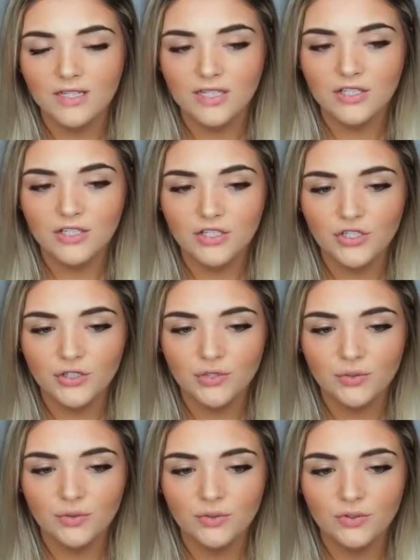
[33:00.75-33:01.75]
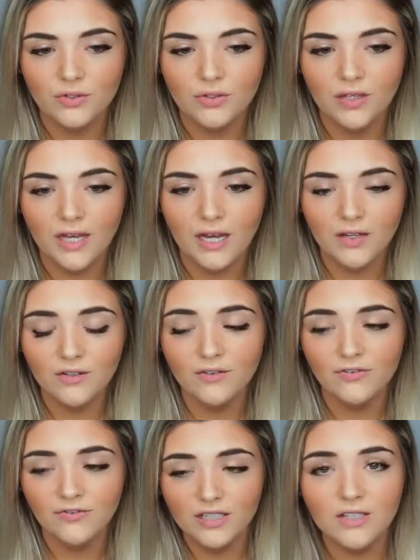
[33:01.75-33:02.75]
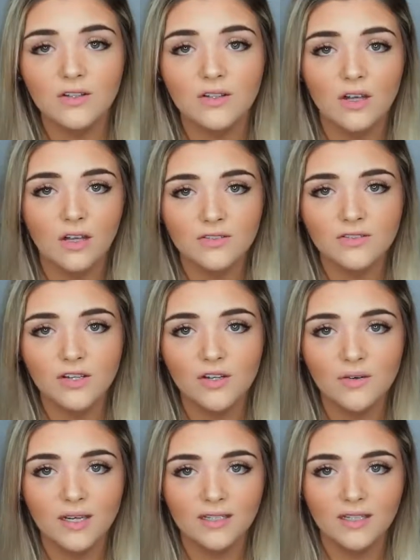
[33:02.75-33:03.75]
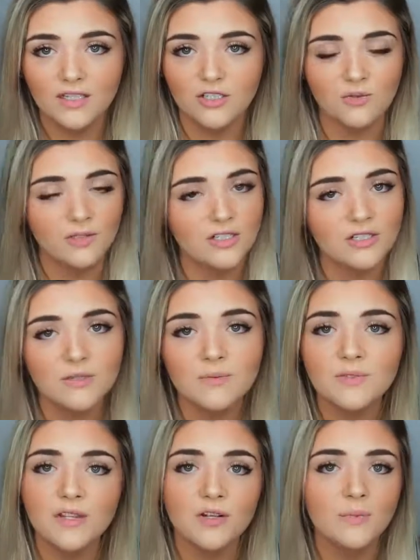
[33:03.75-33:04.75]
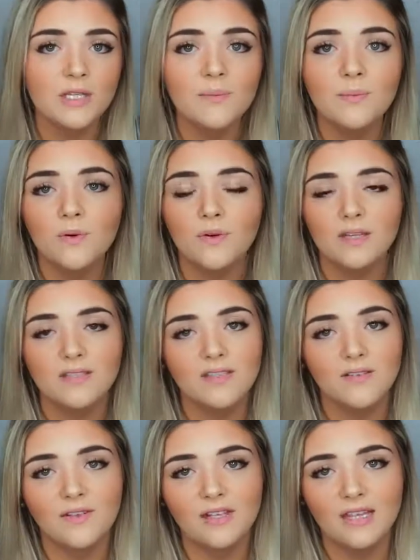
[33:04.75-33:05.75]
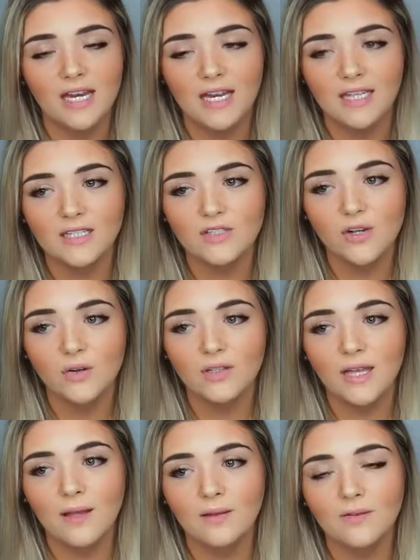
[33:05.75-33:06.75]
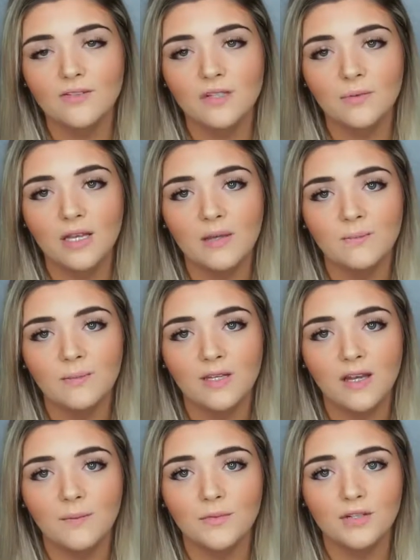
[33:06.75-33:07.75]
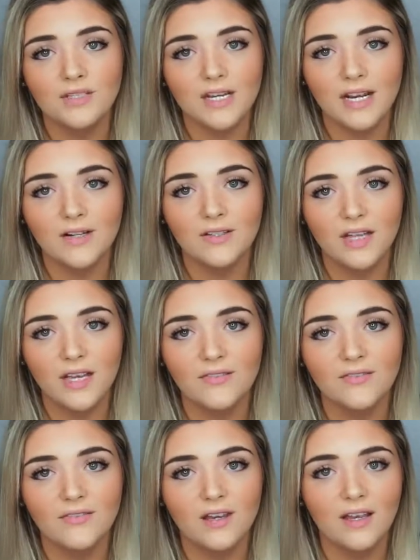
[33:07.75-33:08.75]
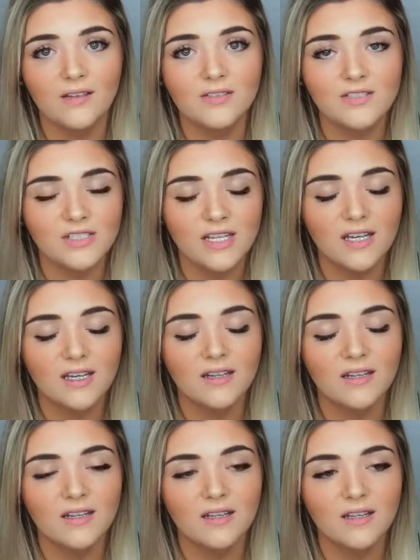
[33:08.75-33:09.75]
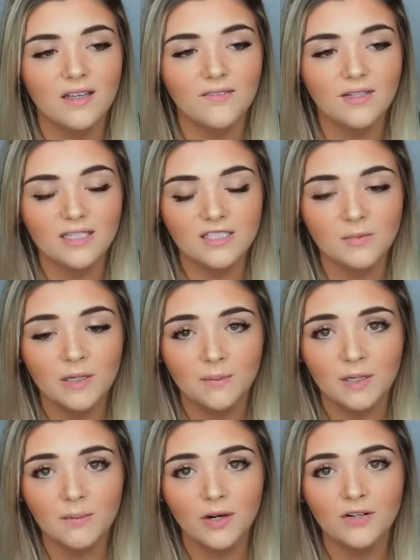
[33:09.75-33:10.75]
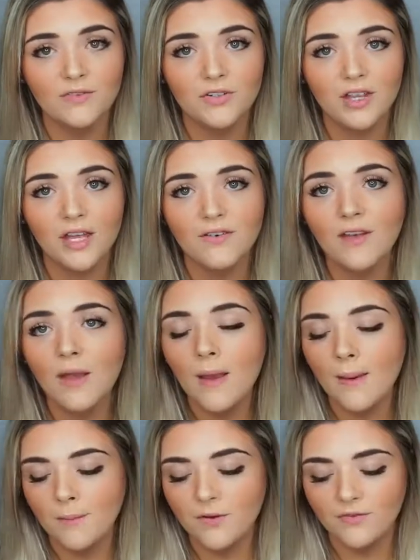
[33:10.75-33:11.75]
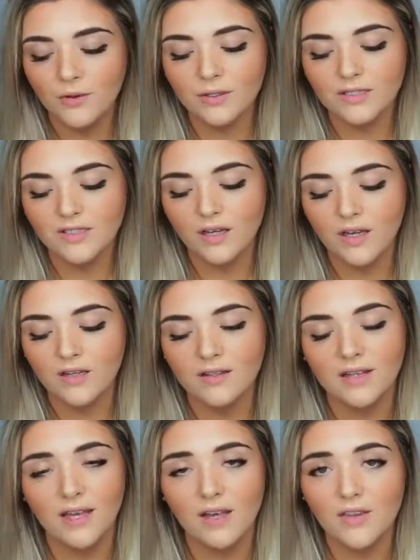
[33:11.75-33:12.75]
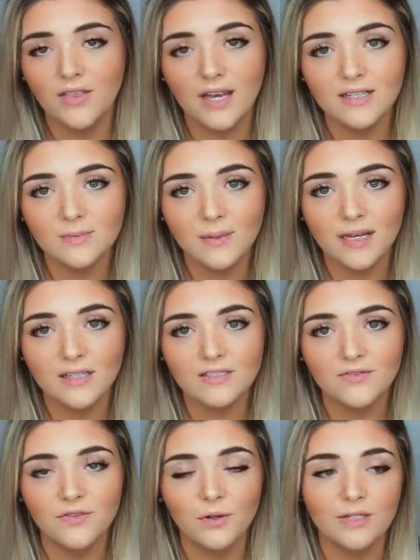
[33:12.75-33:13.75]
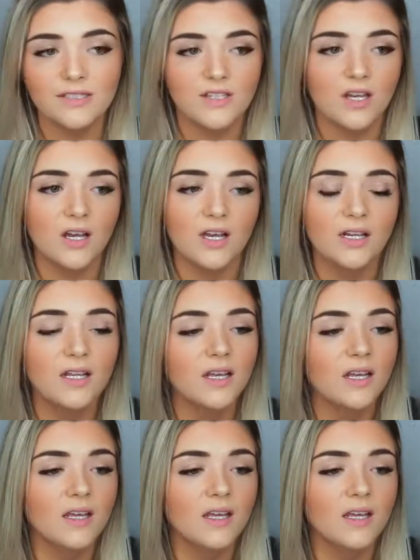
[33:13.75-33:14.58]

of attention to how you feel also and like your relationships with other people and stuff like that. Like don't let losing weight become your entire life. I understand if it needs to be a big part of your life, but focus on the health aspects, focus on,